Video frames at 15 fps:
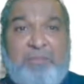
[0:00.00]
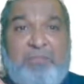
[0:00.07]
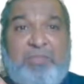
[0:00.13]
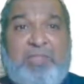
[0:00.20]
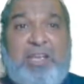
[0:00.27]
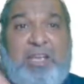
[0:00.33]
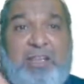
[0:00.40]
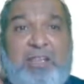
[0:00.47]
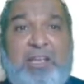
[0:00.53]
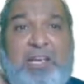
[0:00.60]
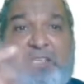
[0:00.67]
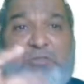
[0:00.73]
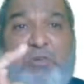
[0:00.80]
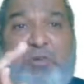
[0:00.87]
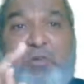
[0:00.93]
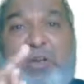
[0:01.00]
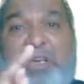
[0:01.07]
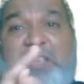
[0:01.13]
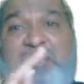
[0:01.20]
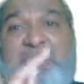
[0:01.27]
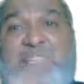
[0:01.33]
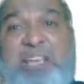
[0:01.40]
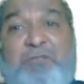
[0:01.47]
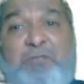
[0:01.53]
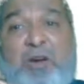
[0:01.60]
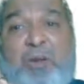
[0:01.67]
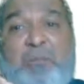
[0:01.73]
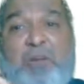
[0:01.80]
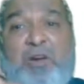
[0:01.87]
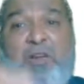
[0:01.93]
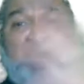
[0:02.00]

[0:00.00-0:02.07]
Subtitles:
then it is called as synform.